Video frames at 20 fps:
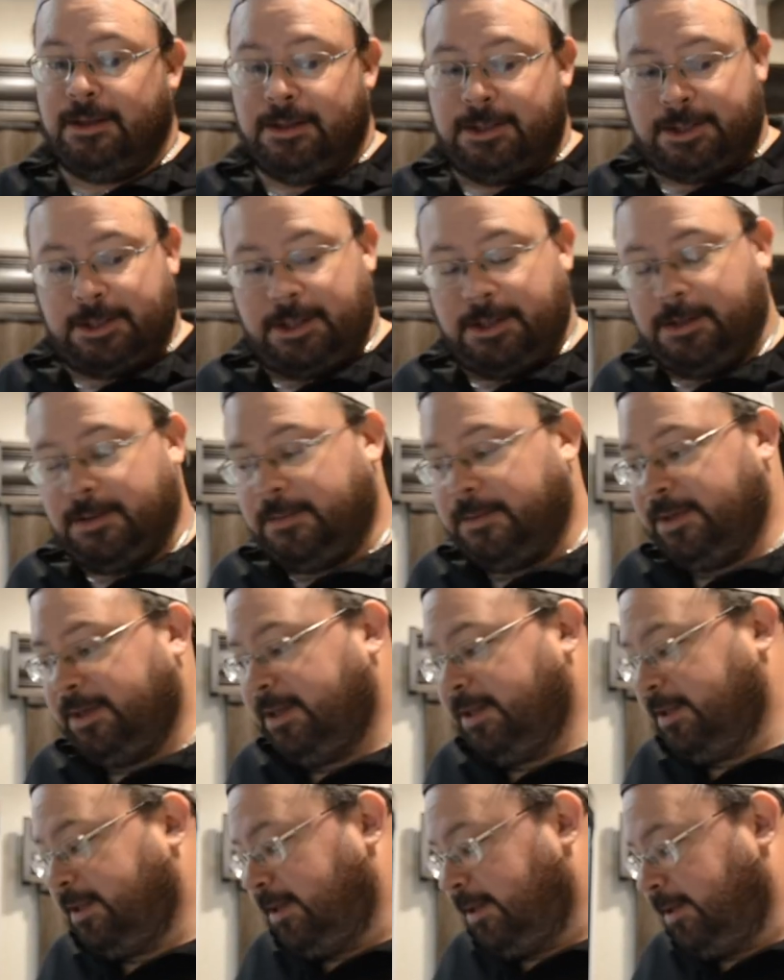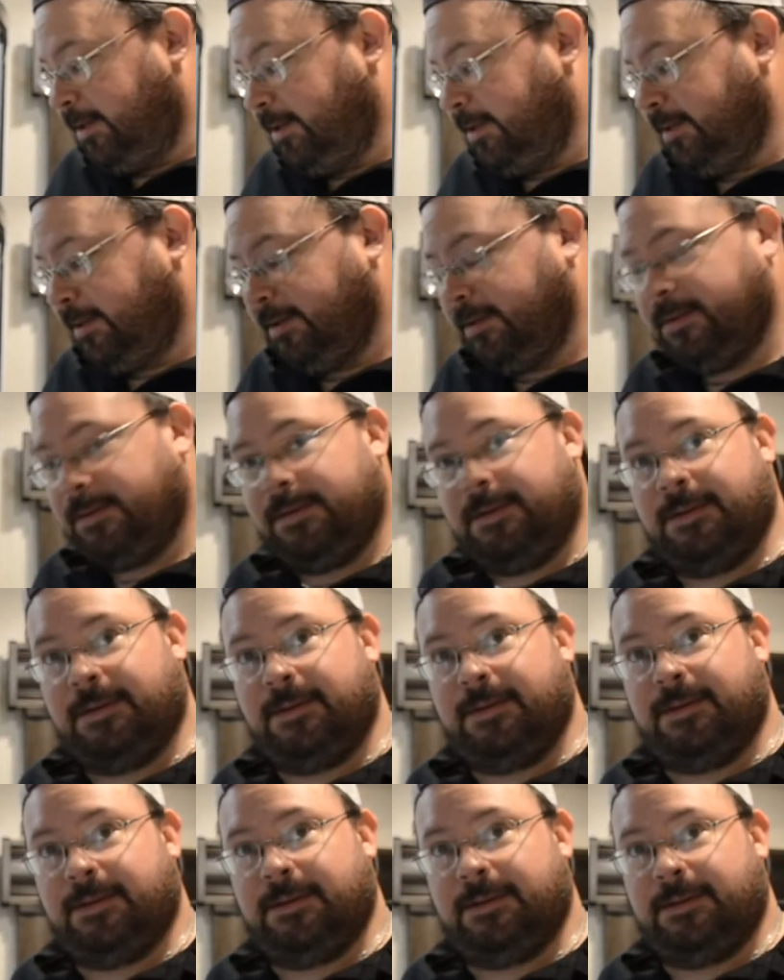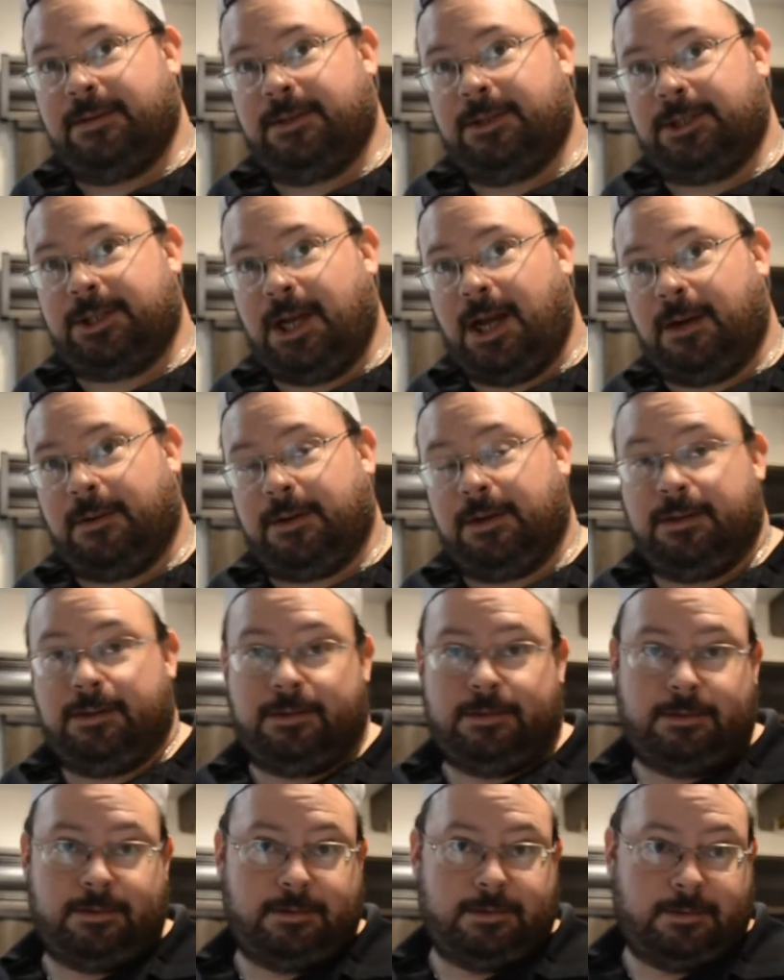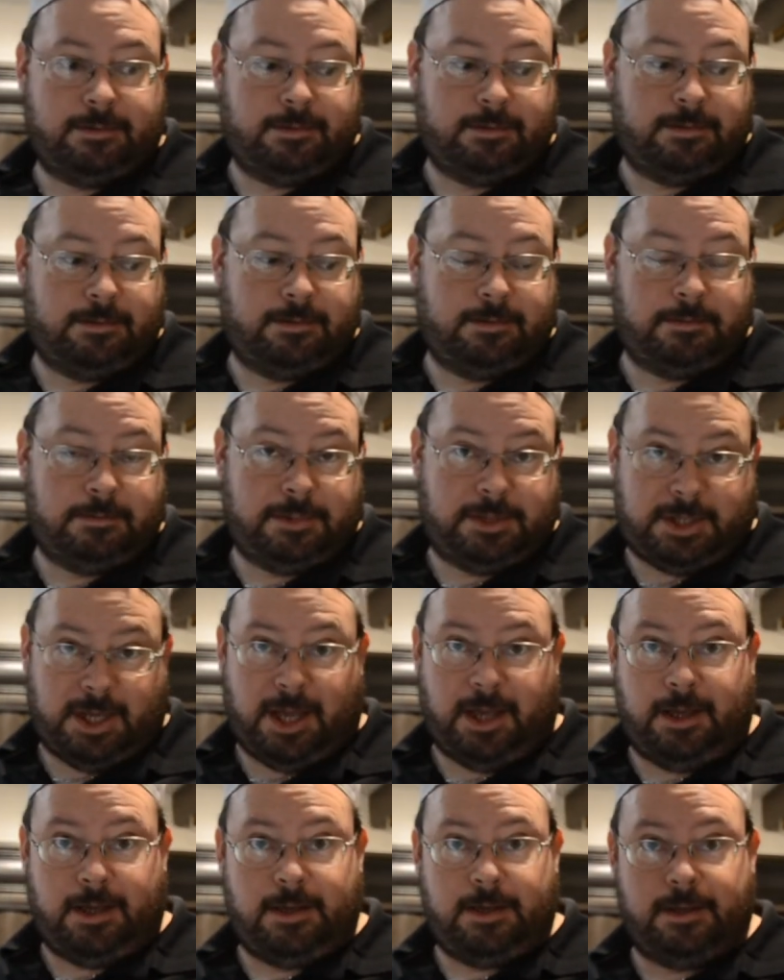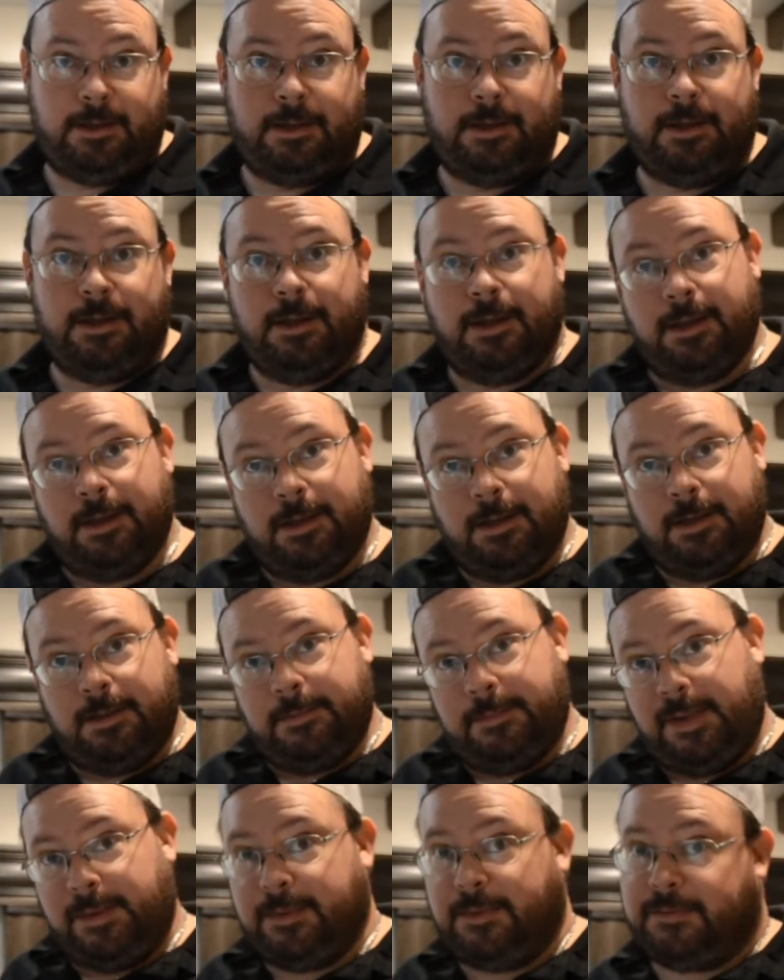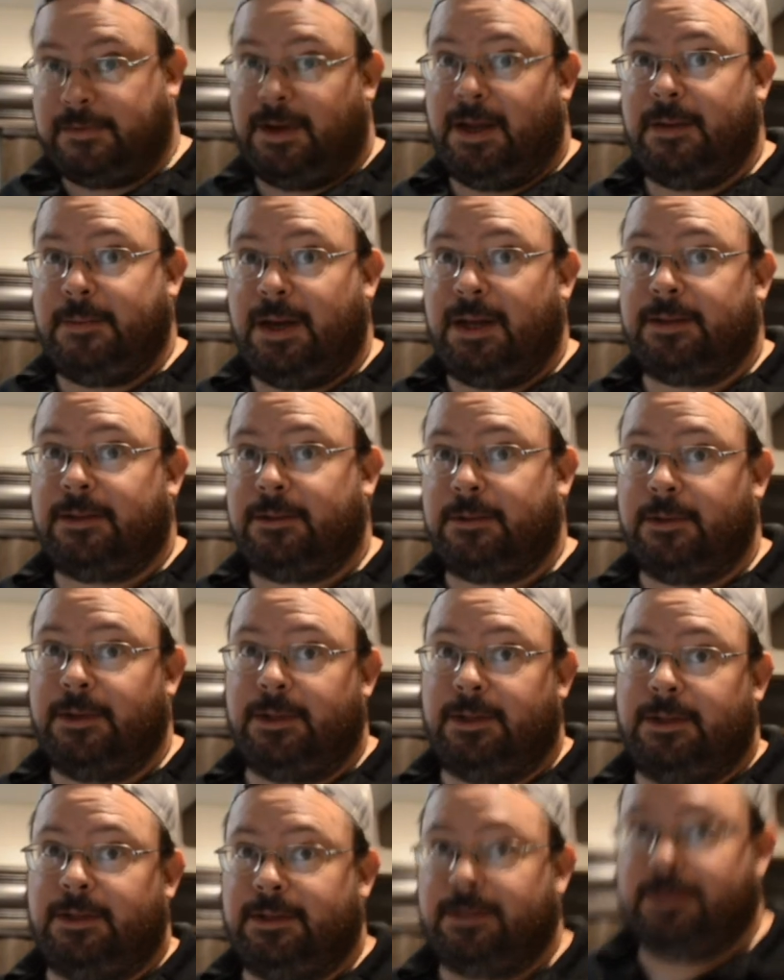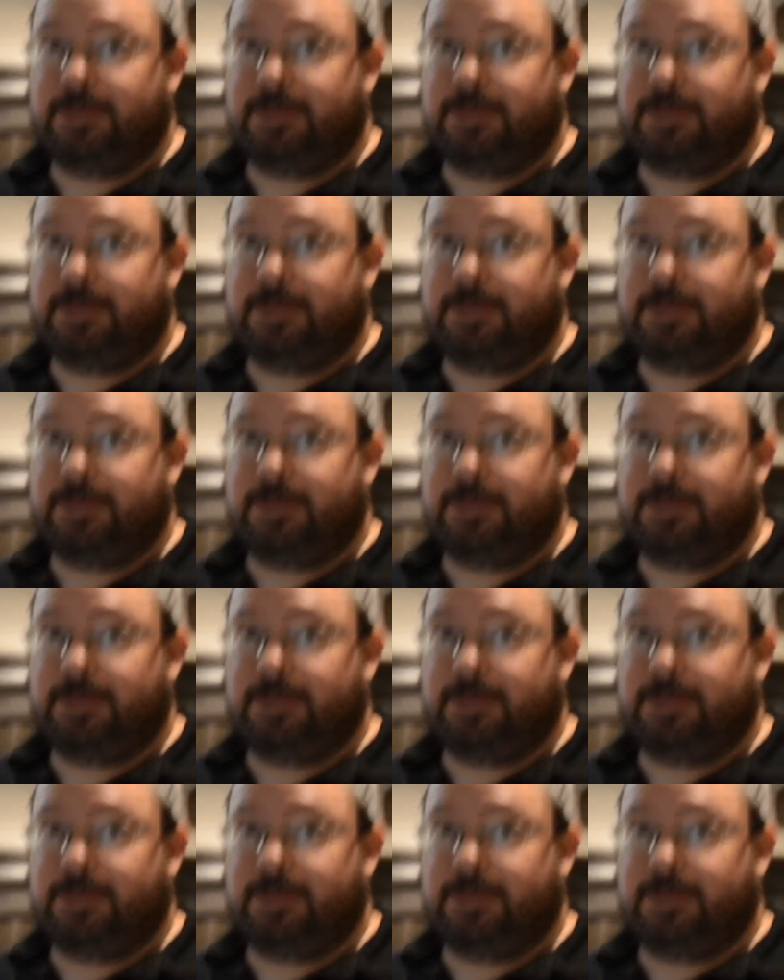So we did the shower, sink. People forget about the toilet.